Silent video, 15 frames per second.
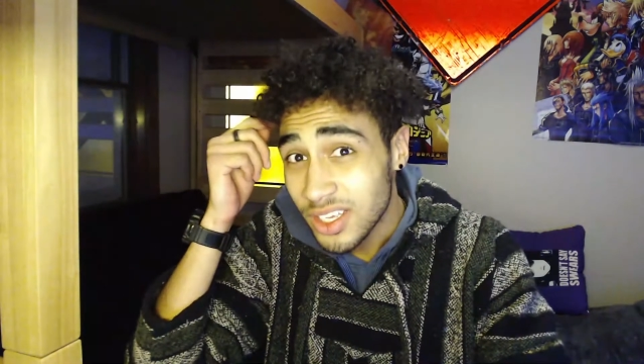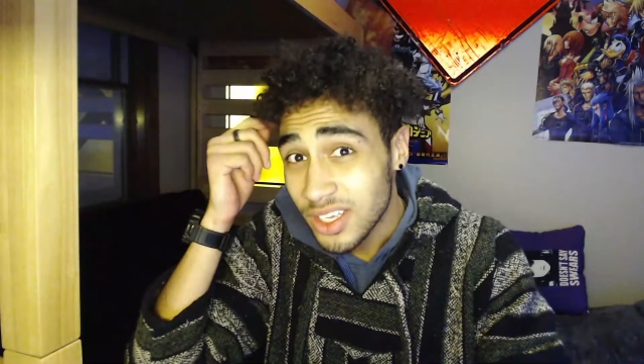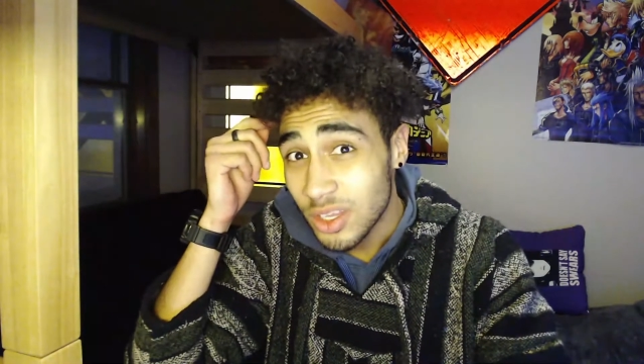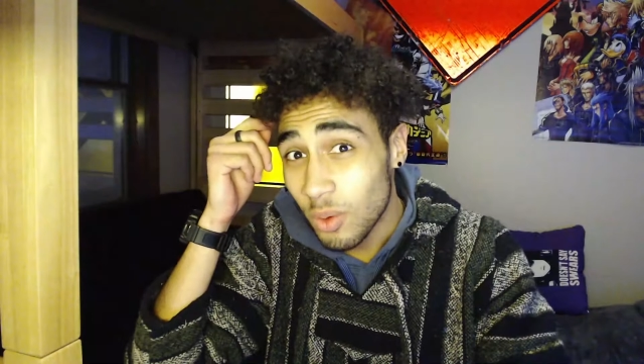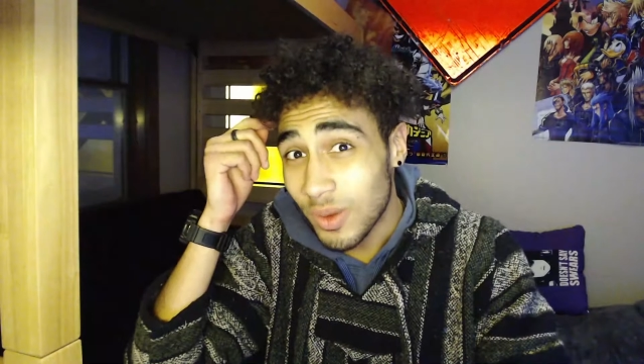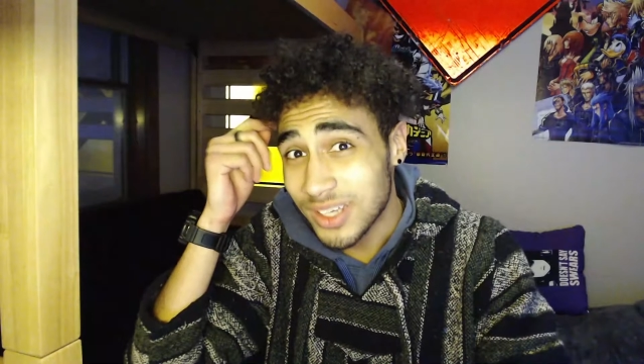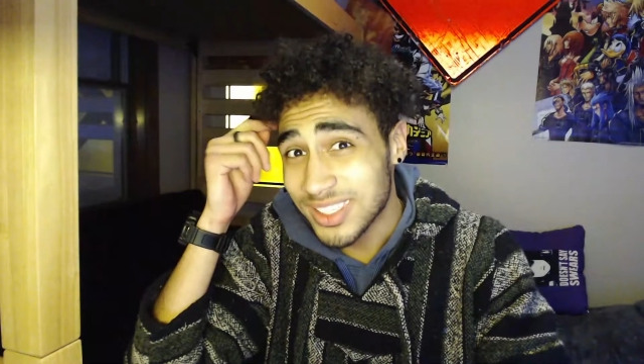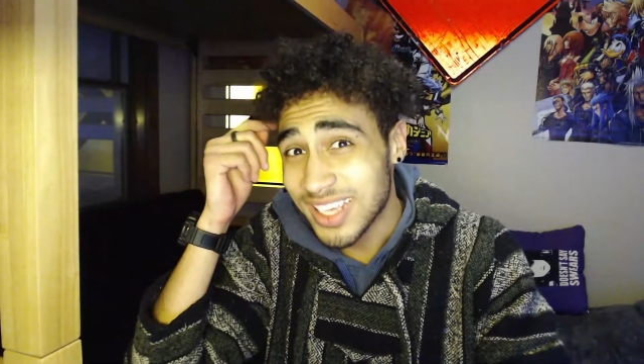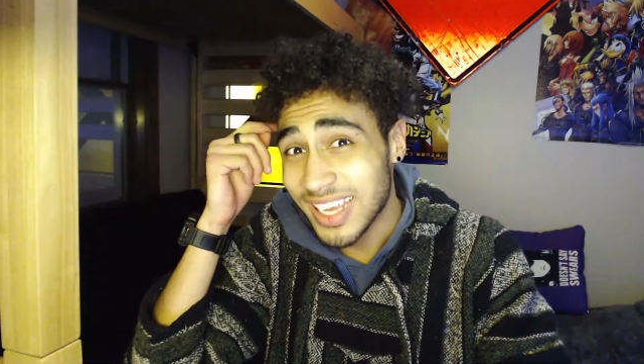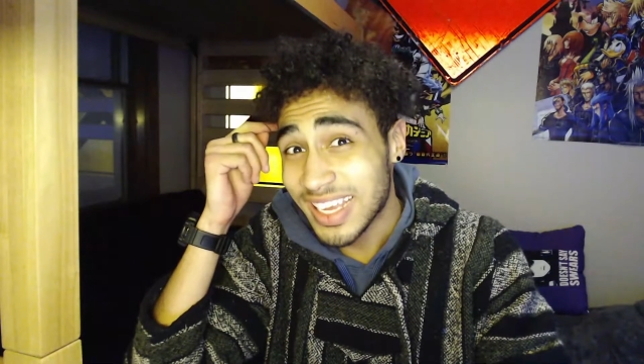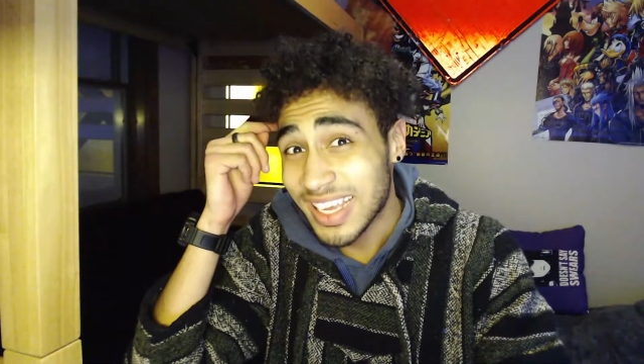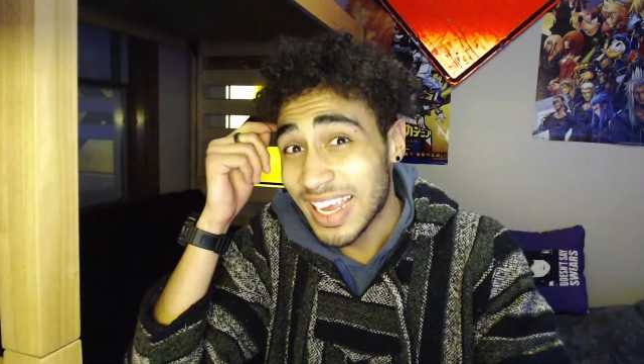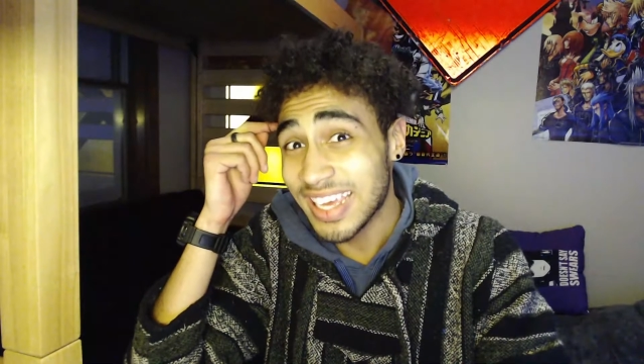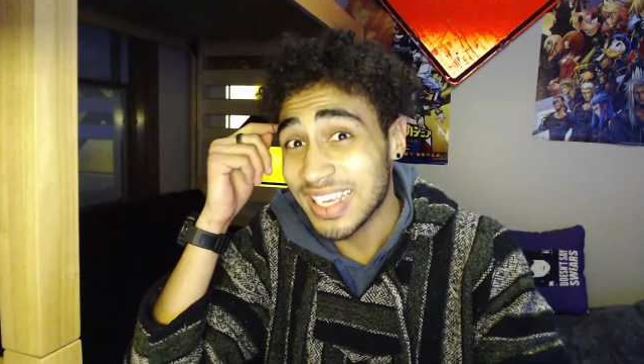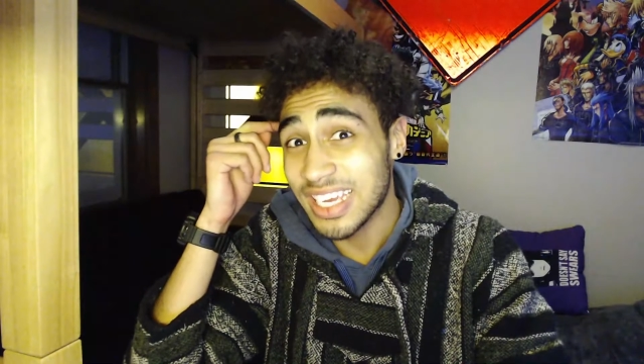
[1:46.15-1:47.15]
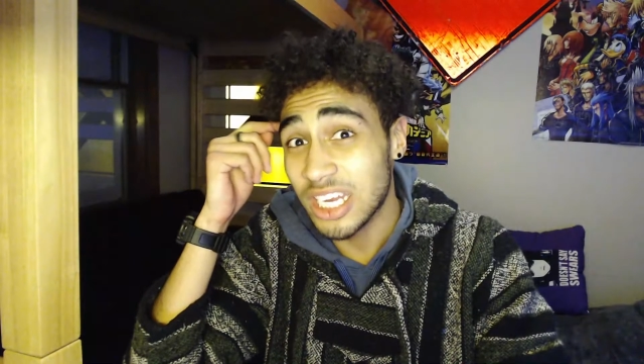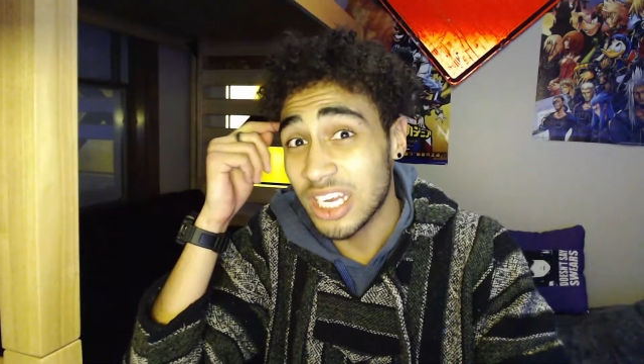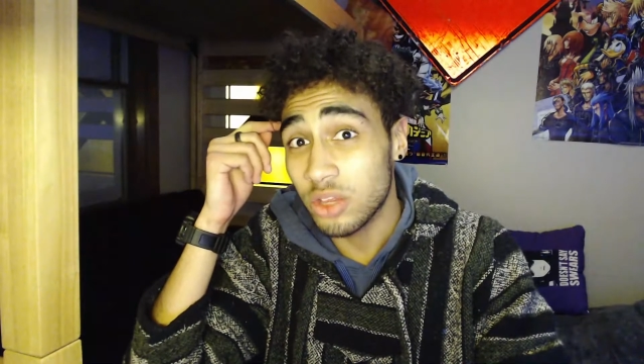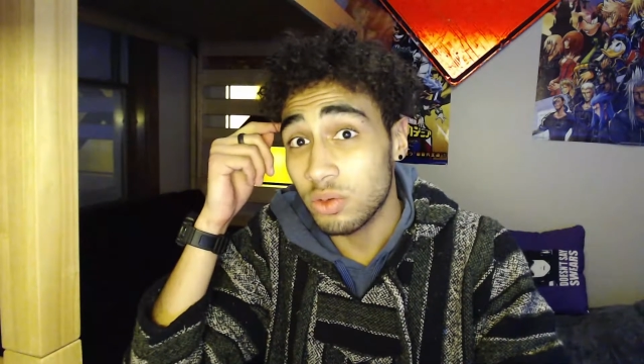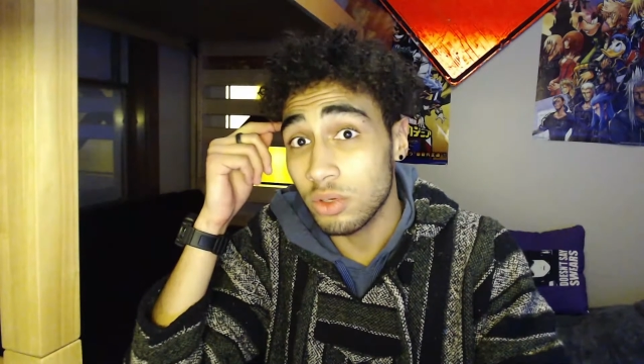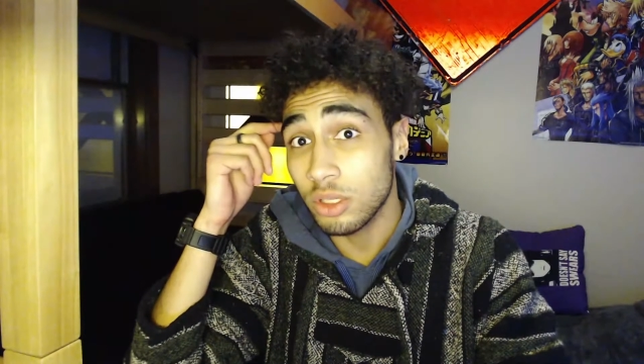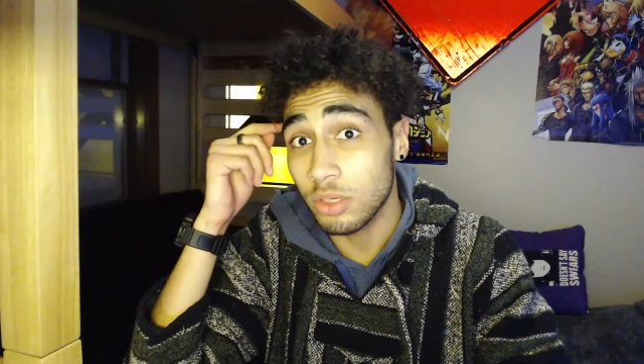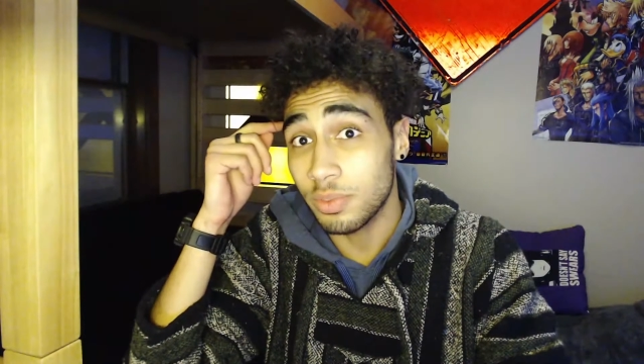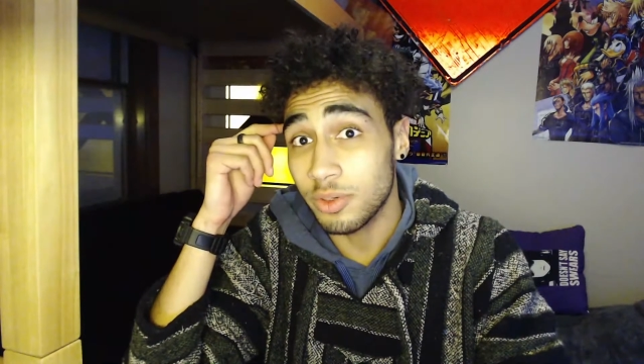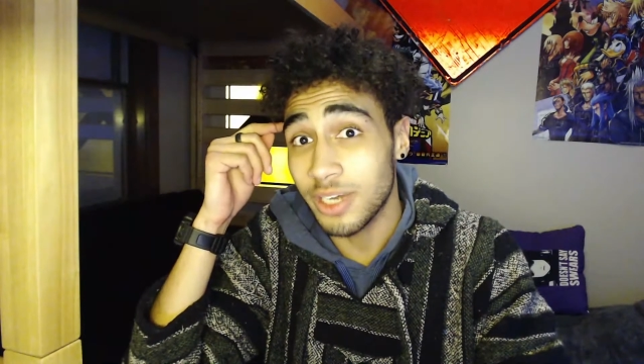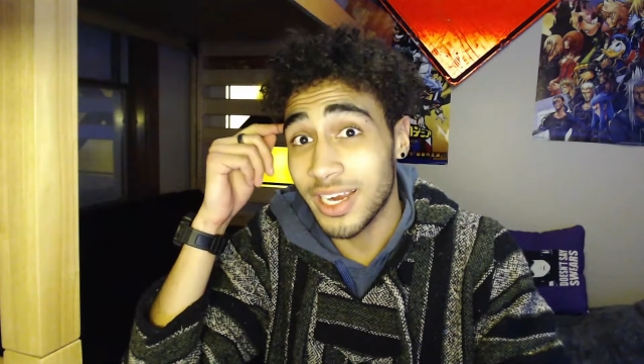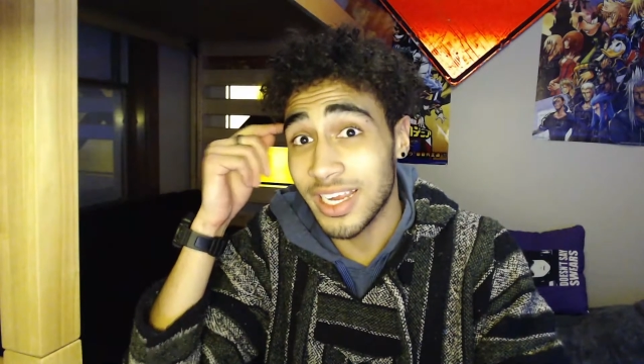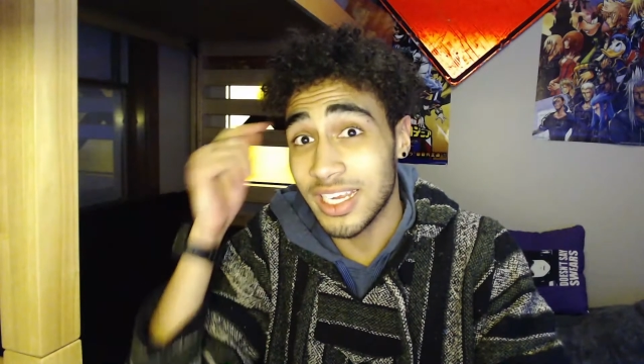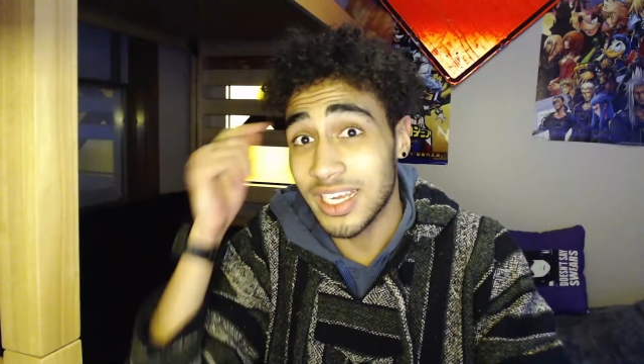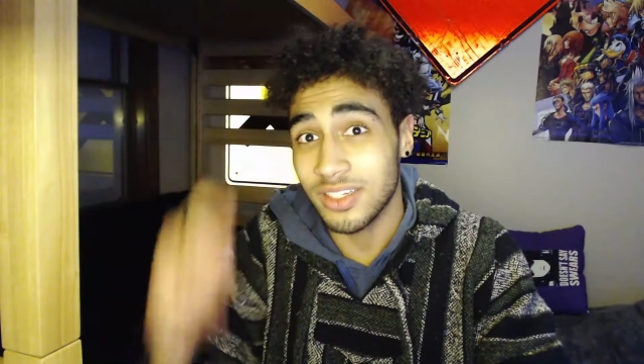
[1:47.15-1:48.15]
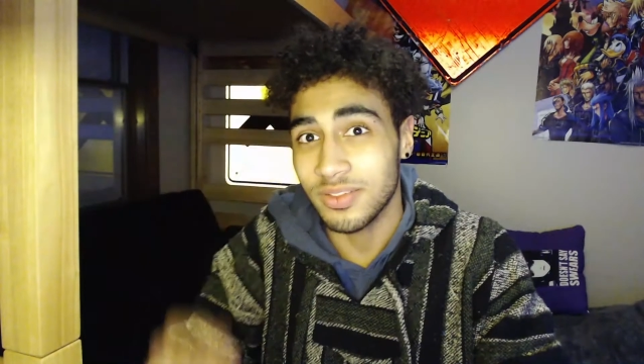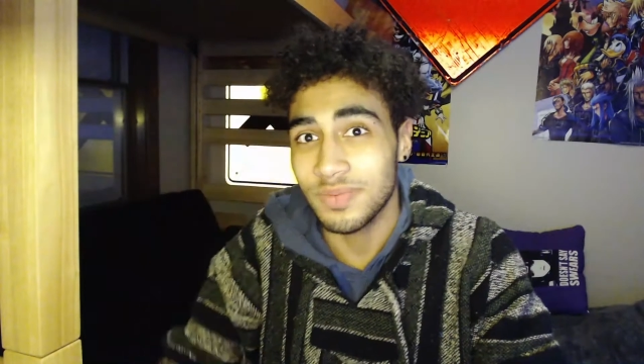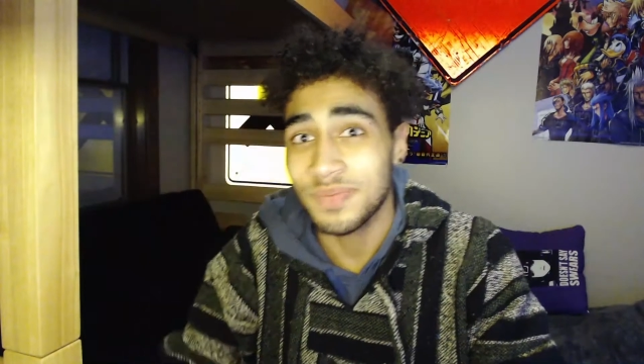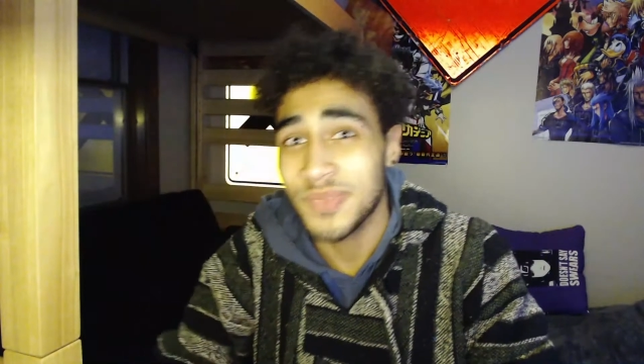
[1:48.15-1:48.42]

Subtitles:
the ones that can't get it through their brain.